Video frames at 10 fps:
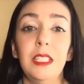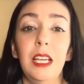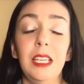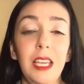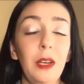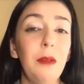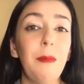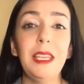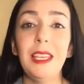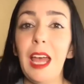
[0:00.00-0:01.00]
Again, in
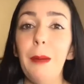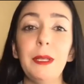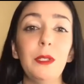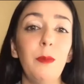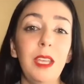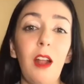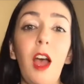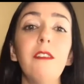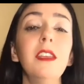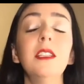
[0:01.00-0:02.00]
making habits, we make it
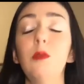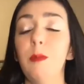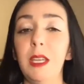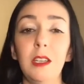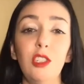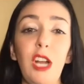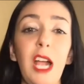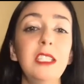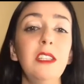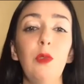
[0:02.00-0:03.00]
obvious, we make it
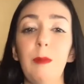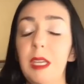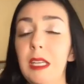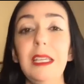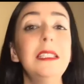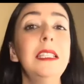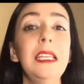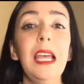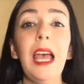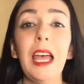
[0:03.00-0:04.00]
attractive, we make it
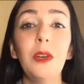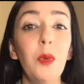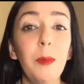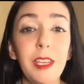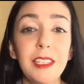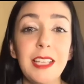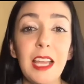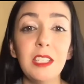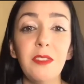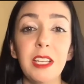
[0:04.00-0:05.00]
easy, and we make it
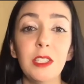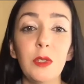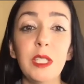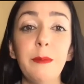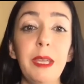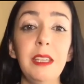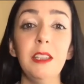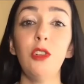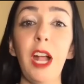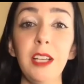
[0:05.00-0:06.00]
satisfying. So let's make it
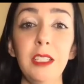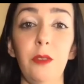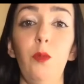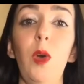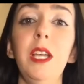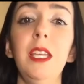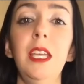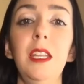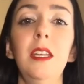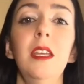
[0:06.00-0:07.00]
attractive. What
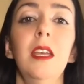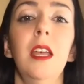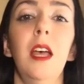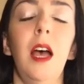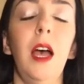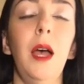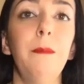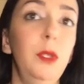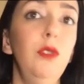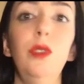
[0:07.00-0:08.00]
can
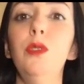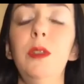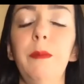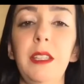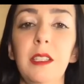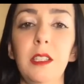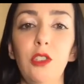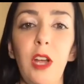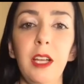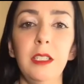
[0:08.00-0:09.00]
you do to make this
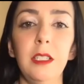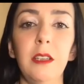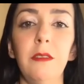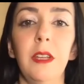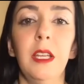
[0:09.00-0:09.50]
attractive